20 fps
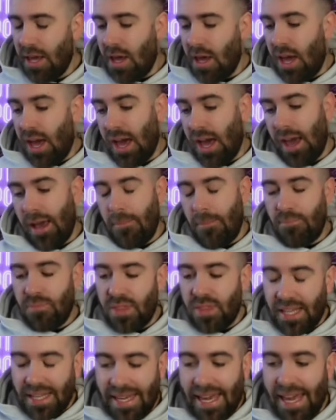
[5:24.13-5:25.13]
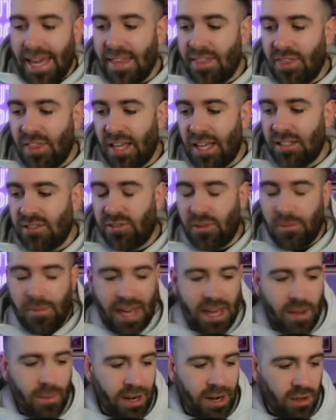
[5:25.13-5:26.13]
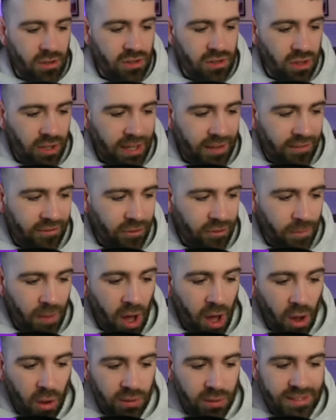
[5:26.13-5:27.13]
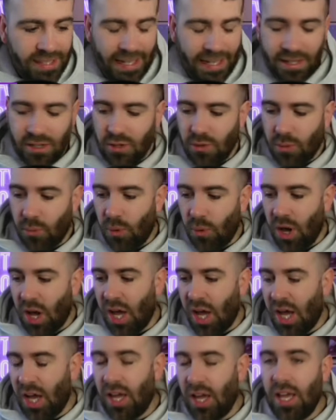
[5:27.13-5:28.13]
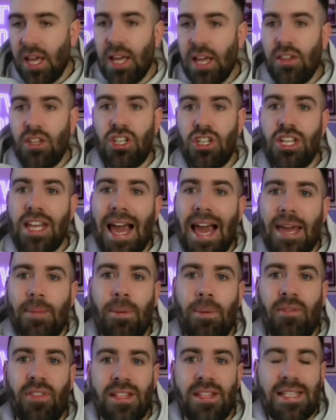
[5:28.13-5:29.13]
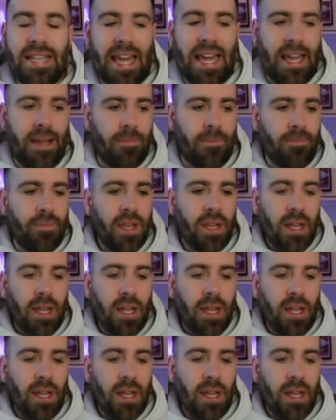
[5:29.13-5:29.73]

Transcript: The key things for me when I was looking from the Holt end were the shape of the team.